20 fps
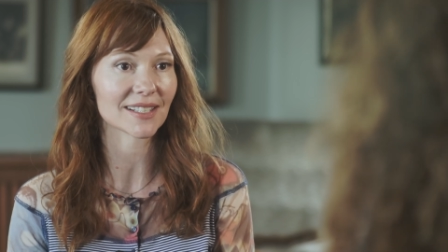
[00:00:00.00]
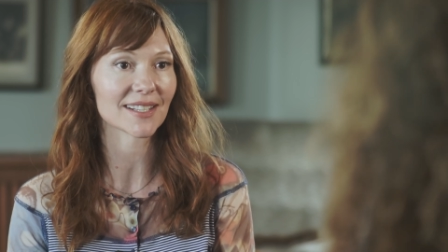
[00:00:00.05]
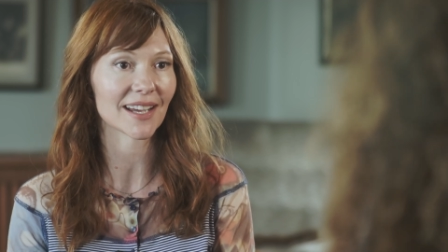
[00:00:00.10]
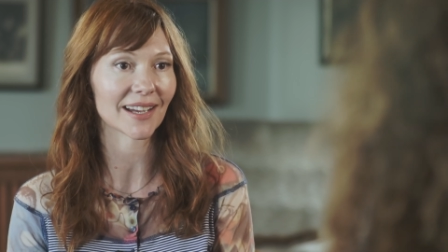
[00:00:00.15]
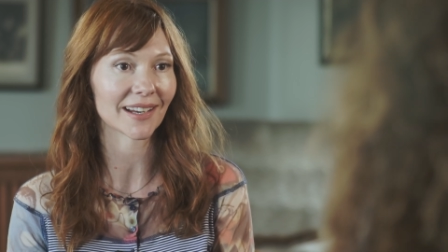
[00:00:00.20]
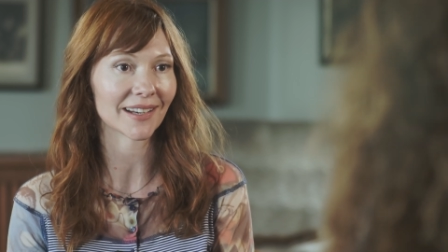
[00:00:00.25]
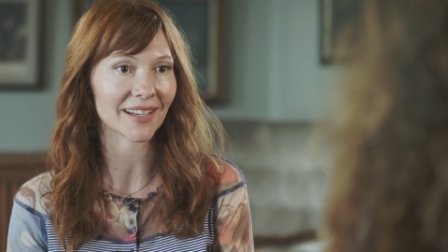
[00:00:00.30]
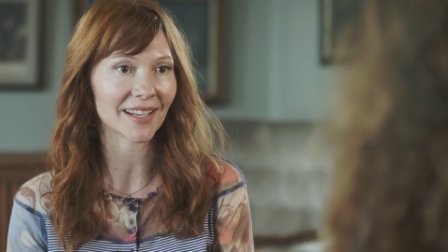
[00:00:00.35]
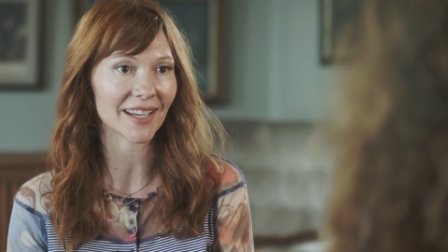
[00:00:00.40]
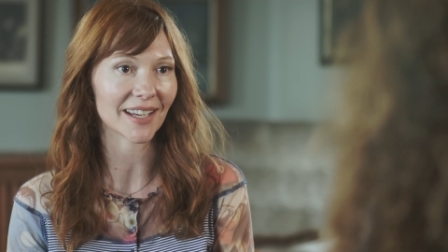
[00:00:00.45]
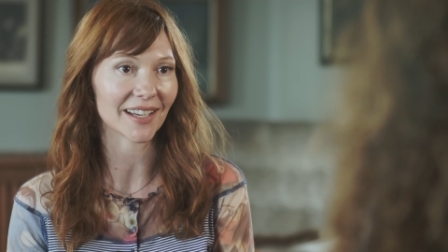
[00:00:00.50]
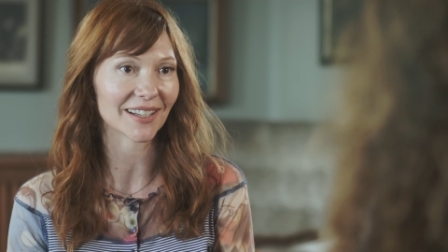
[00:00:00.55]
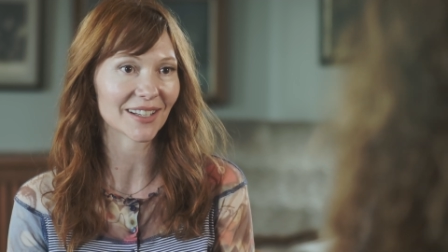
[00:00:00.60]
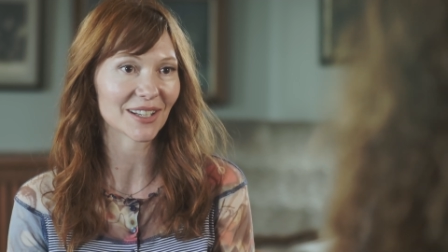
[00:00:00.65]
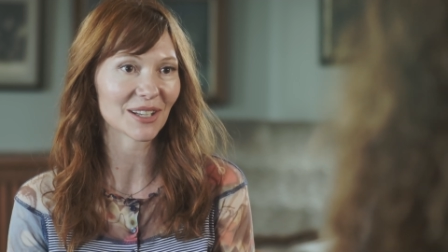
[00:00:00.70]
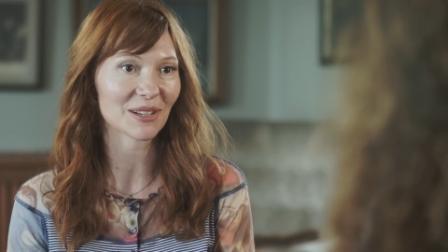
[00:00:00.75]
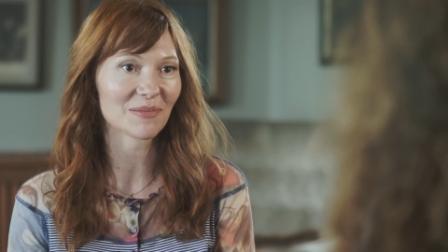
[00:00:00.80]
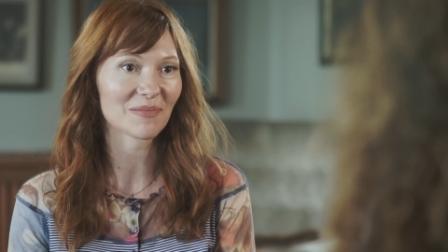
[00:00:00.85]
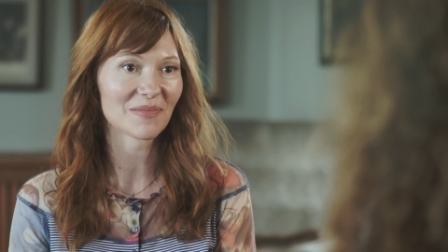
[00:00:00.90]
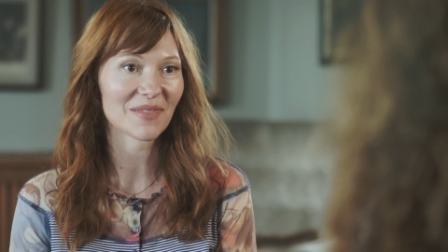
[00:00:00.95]

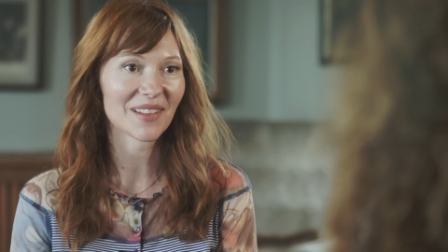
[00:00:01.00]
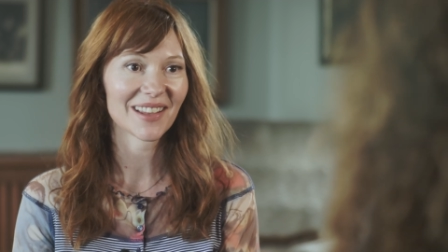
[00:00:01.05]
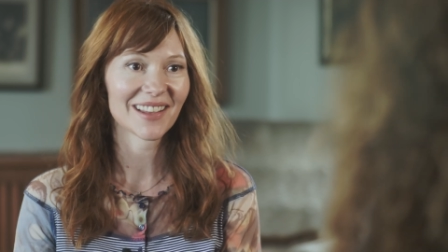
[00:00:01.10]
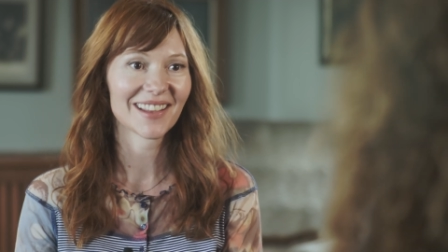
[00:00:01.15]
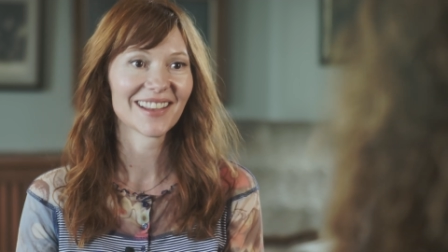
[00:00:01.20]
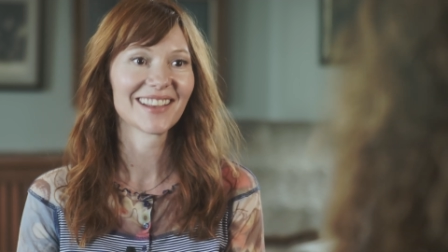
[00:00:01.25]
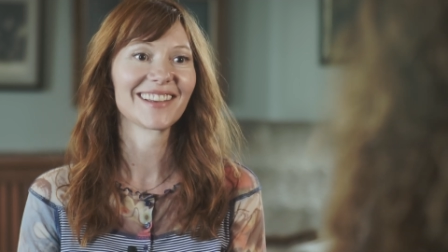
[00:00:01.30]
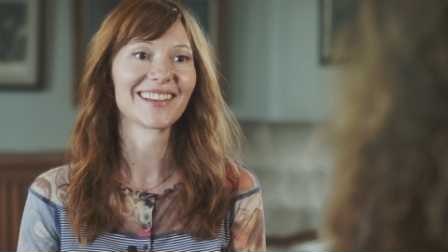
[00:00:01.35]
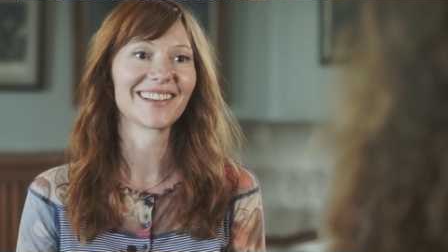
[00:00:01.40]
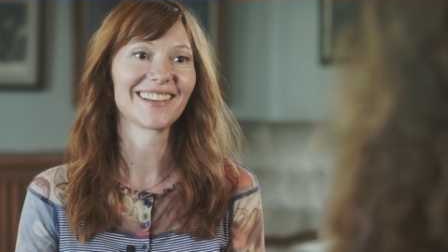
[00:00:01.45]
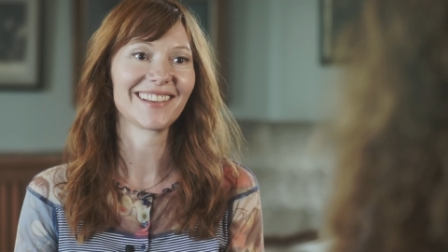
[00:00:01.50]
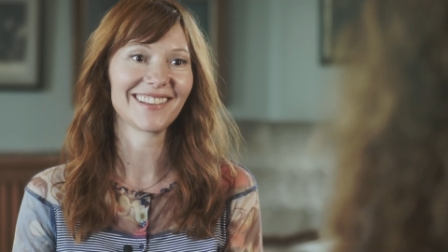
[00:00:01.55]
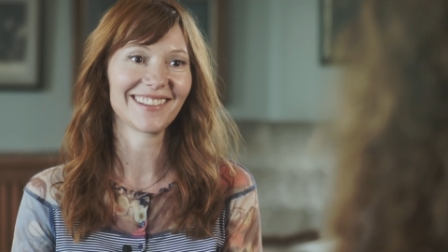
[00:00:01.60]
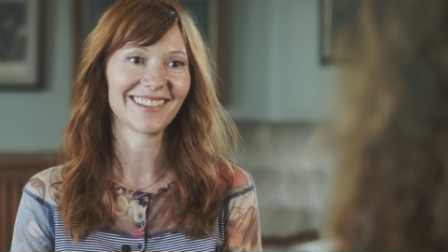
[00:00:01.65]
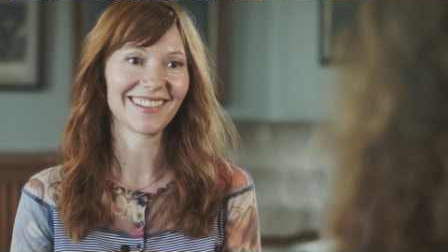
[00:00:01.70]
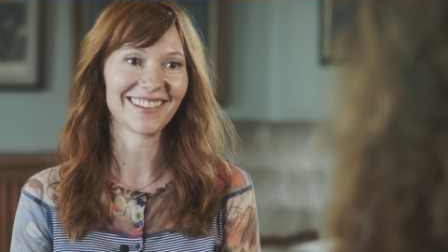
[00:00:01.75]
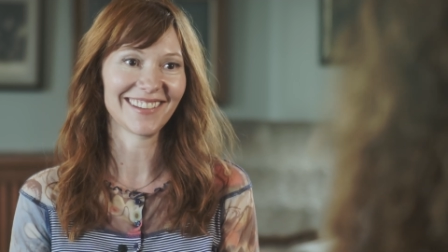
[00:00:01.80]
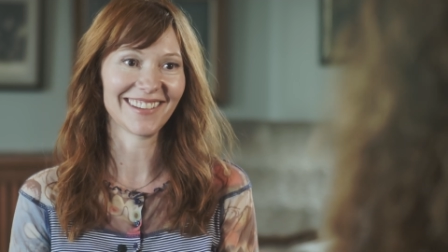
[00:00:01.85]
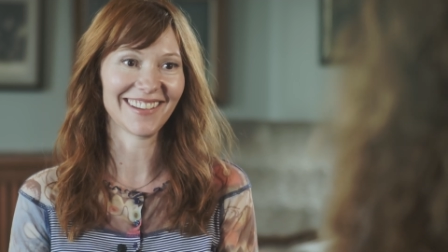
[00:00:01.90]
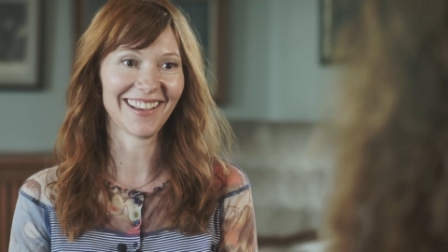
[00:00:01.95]
technique. I love this
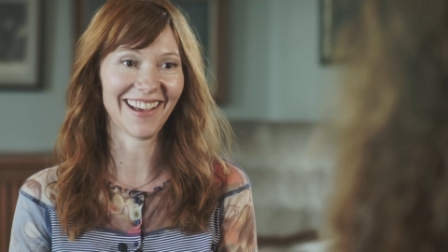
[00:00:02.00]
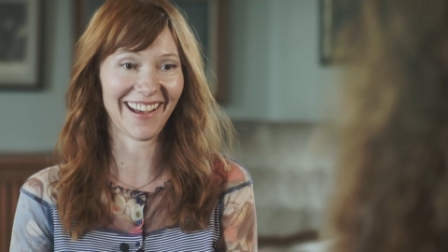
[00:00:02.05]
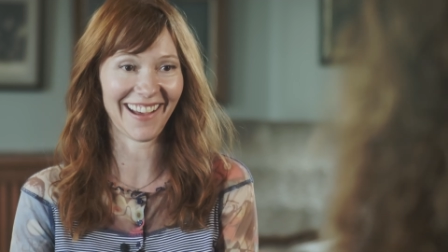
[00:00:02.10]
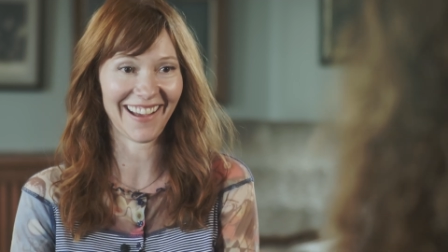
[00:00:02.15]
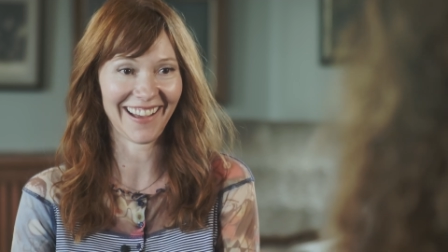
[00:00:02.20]
already. Yeah.